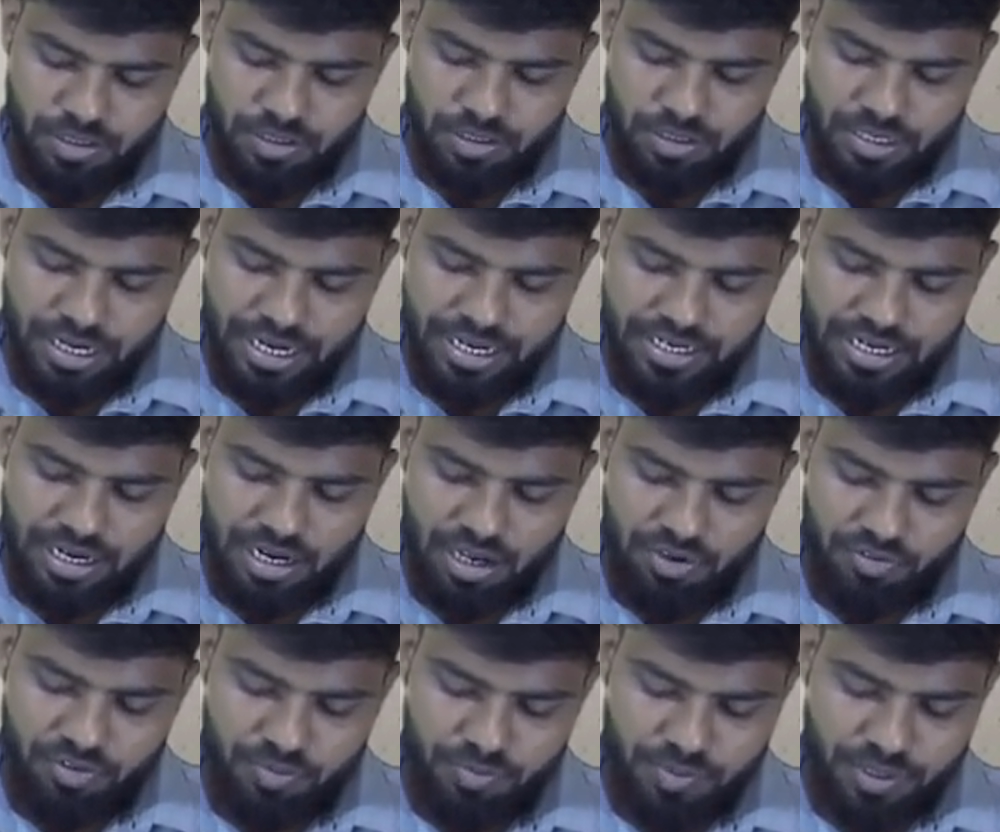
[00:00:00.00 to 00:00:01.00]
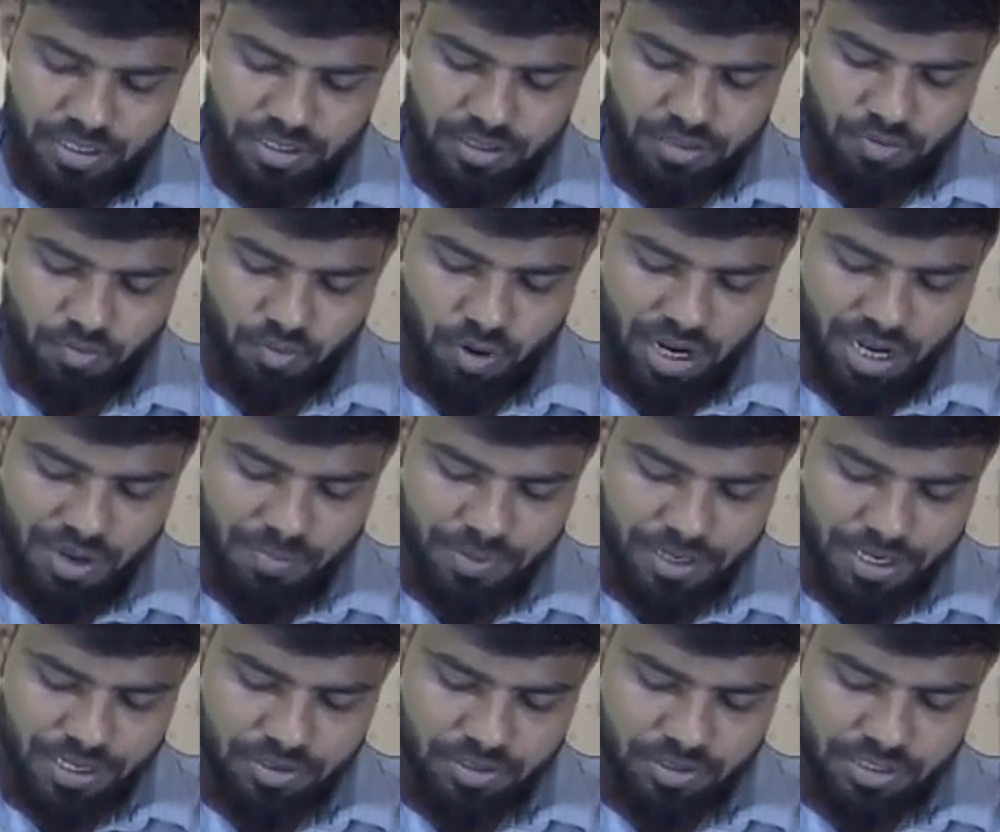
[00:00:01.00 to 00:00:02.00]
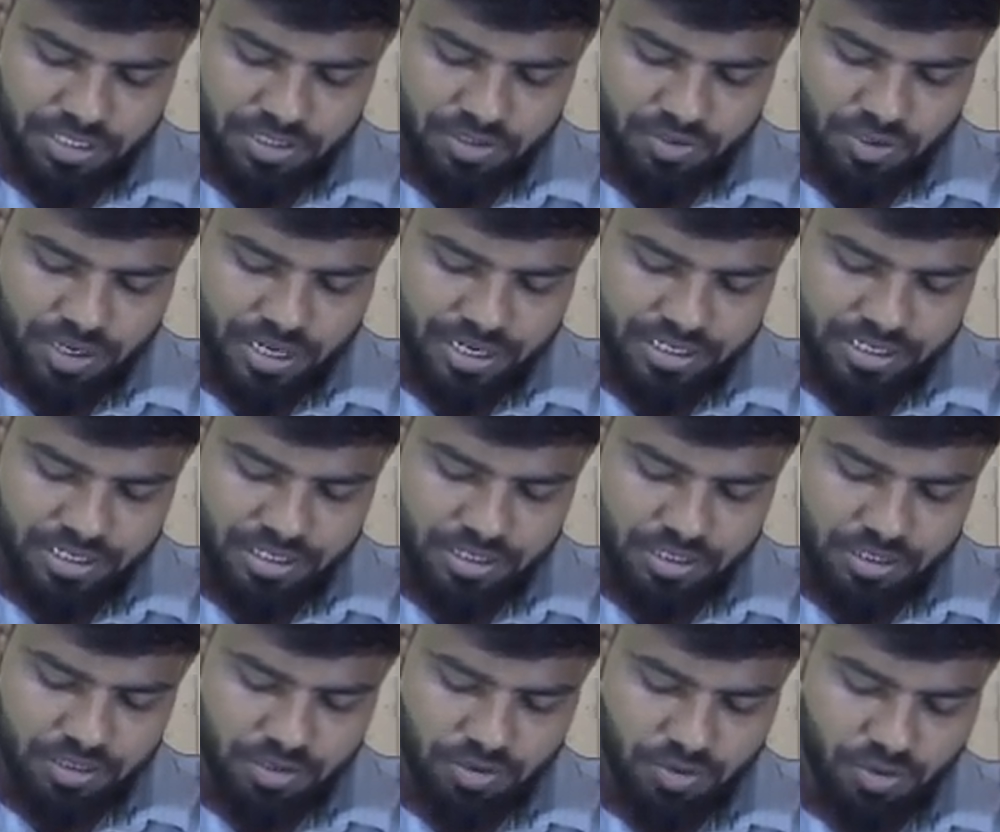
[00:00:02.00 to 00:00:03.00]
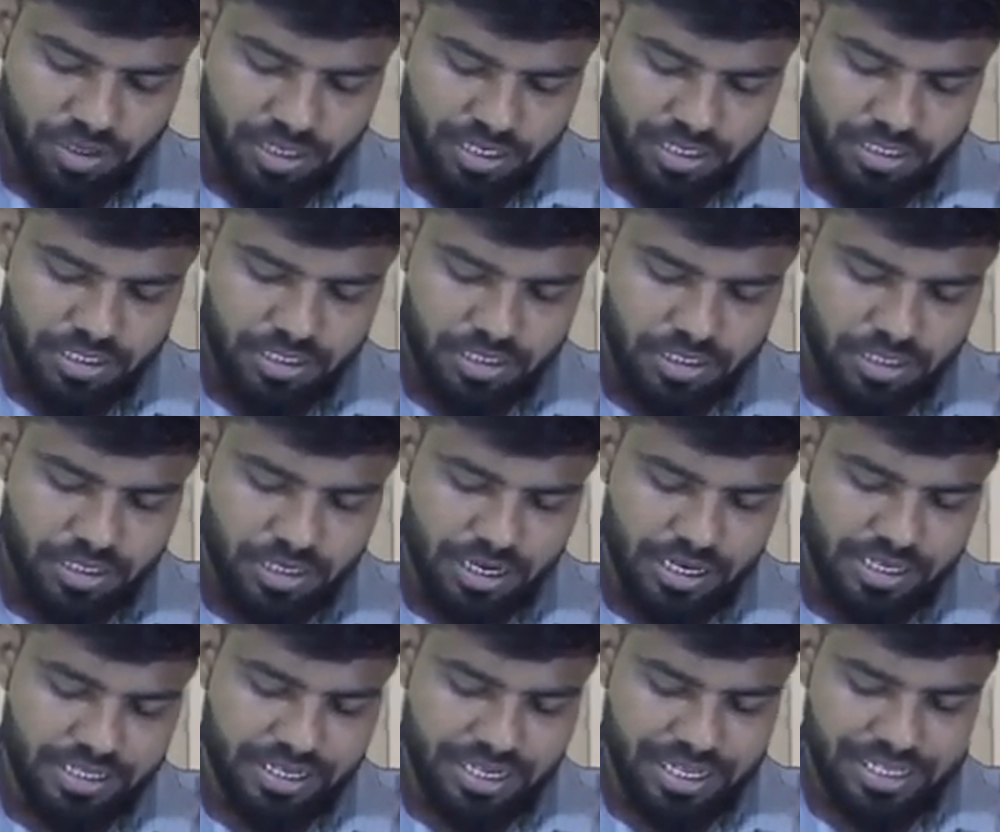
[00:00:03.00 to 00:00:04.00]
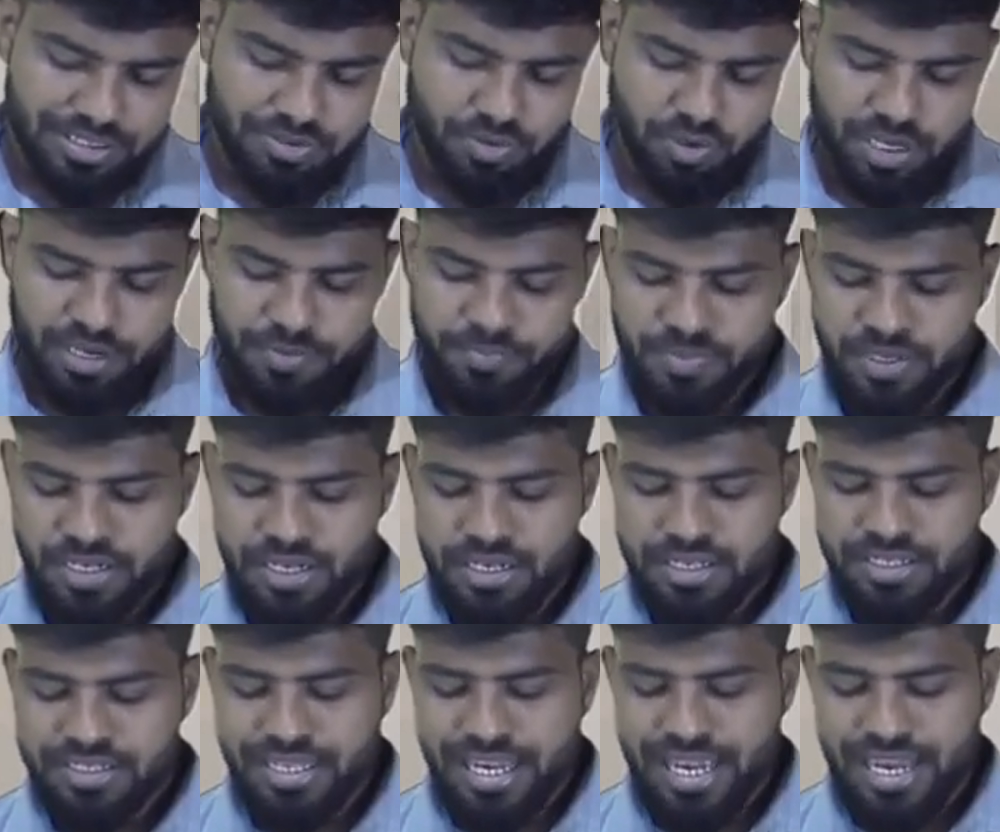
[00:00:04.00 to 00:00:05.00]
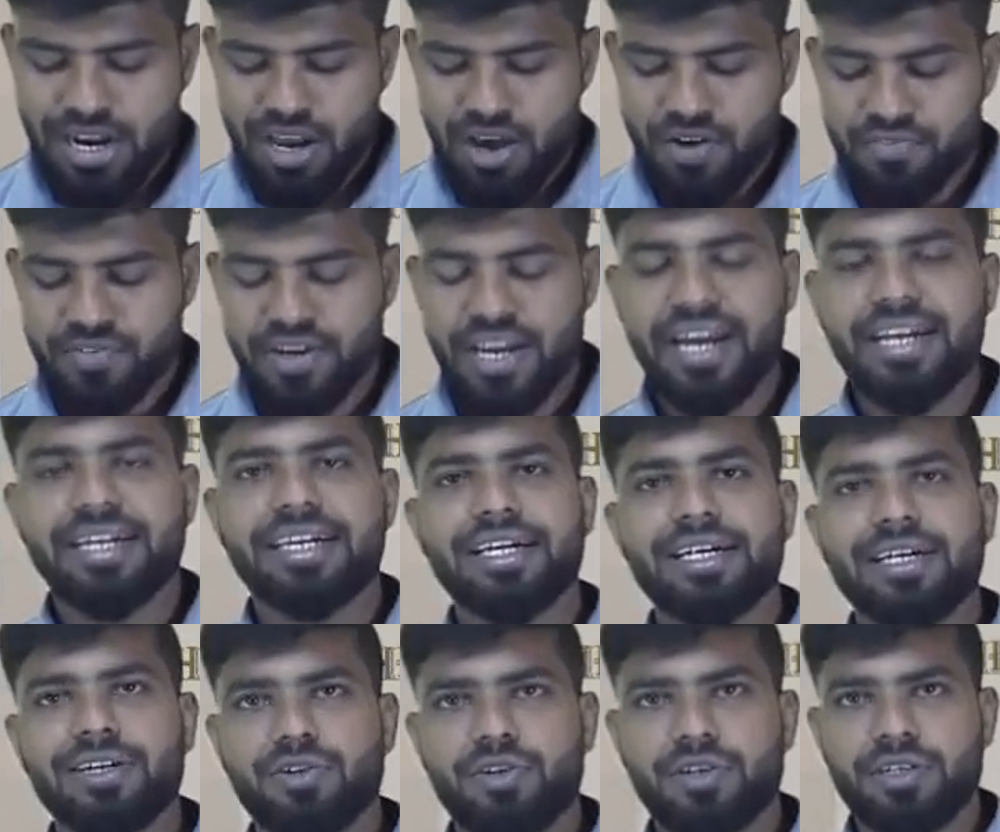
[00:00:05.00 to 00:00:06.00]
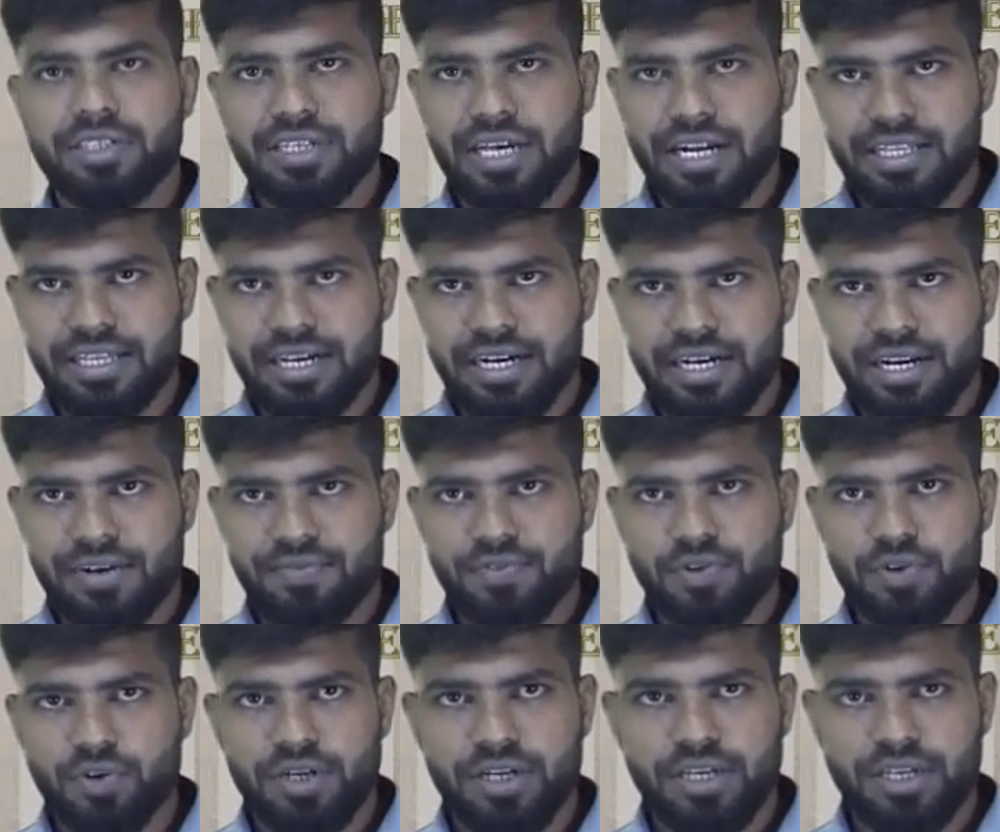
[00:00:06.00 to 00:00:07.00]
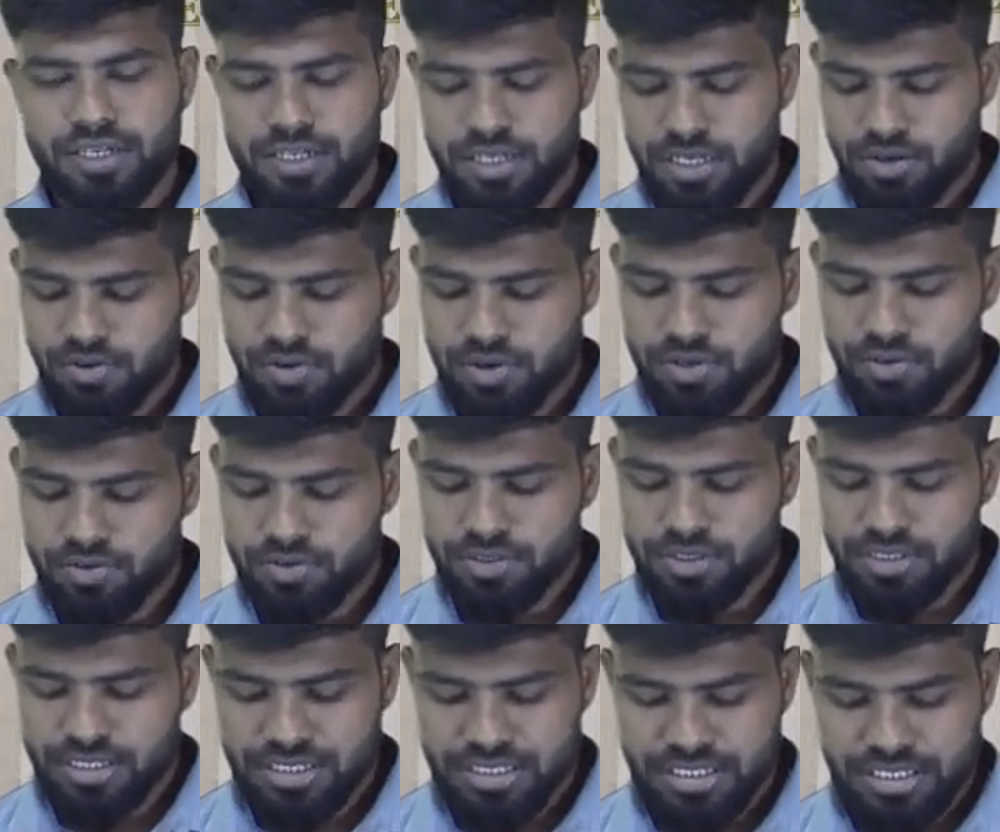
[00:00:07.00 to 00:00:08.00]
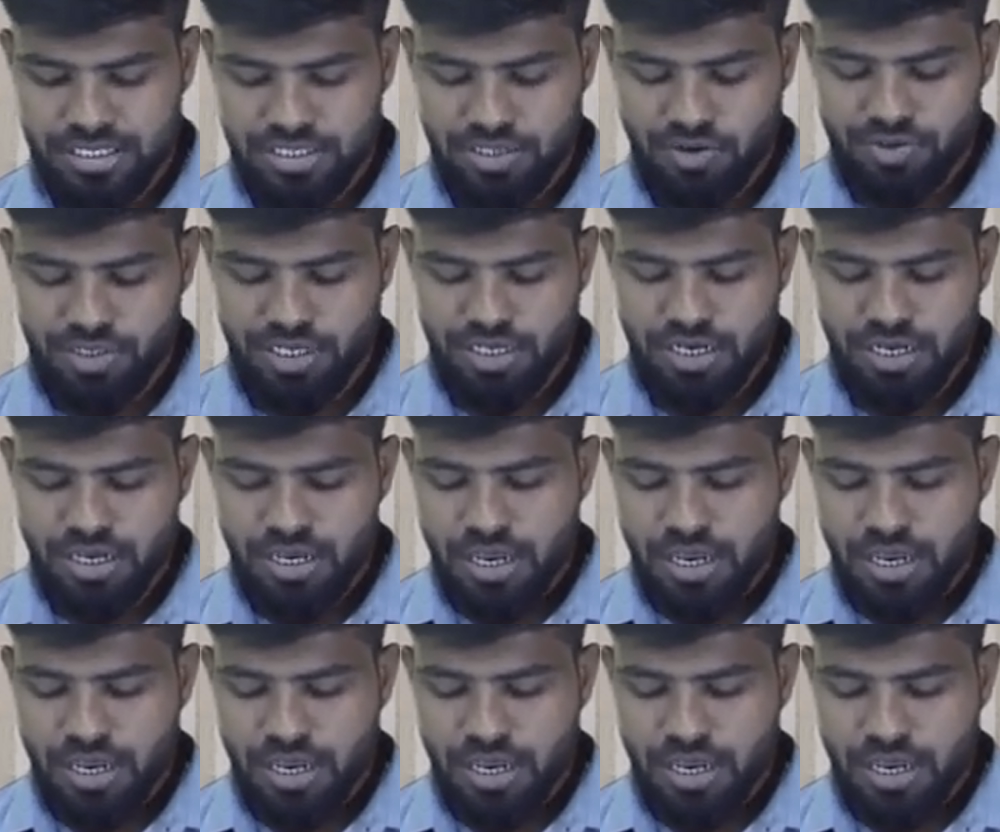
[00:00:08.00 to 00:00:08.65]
Write along with me what I am telling you. Just you write that. Don't write anything else. Okay. Sale of 800 units at the rate of 20 equal to 16,000.